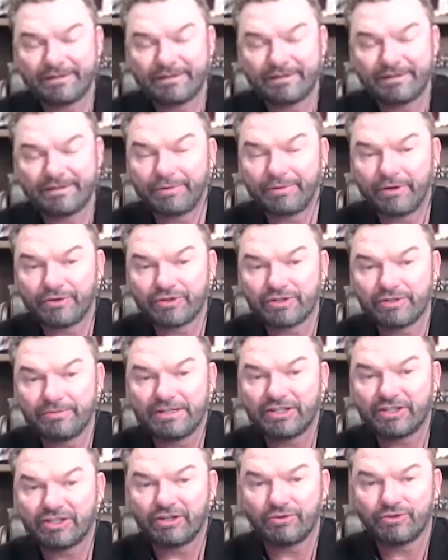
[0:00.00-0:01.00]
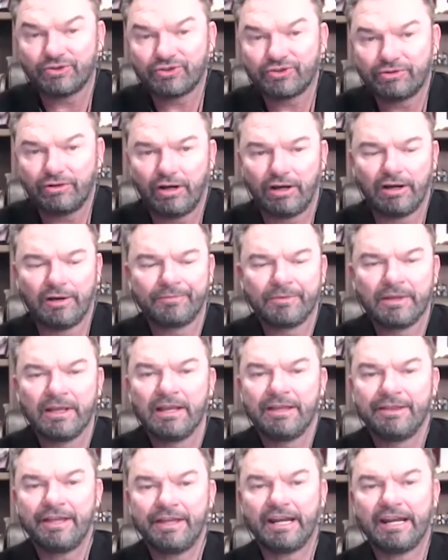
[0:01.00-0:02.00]
supposed to be so strong
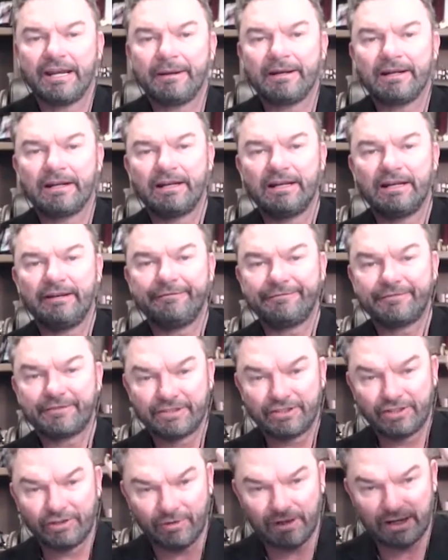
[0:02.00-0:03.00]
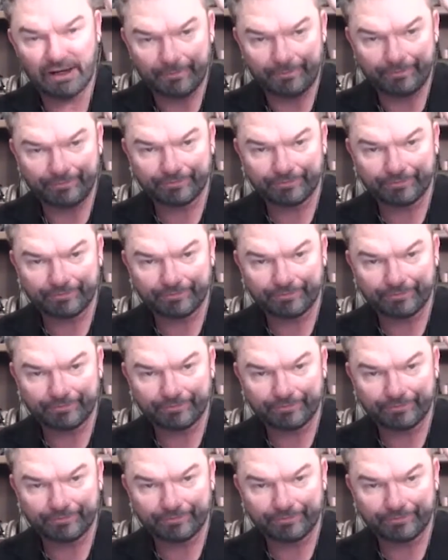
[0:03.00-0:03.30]
that it lifts you up.